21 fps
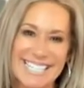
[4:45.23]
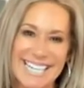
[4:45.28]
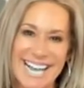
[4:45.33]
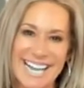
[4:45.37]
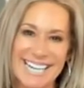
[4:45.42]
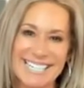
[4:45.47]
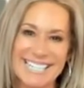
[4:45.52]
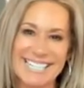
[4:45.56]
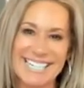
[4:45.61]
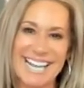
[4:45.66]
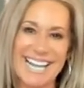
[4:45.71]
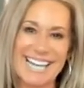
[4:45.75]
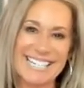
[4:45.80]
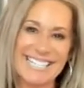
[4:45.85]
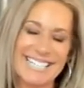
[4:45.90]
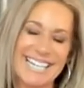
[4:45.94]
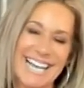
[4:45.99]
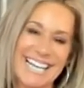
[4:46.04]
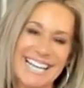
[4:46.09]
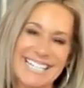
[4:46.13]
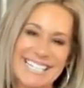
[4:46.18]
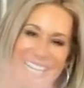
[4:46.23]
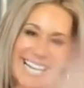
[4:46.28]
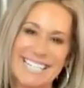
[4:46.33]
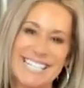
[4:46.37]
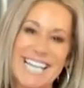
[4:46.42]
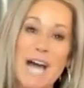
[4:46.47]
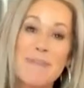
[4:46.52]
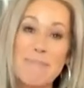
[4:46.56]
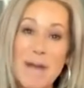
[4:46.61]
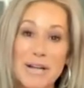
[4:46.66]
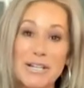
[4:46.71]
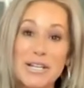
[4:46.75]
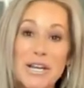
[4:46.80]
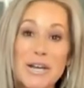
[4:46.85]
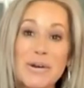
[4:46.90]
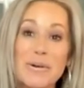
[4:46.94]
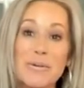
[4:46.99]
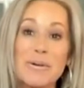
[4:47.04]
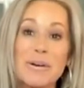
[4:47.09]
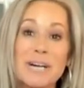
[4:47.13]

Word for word: All yes, right. yes, yes, I'm getting ideas.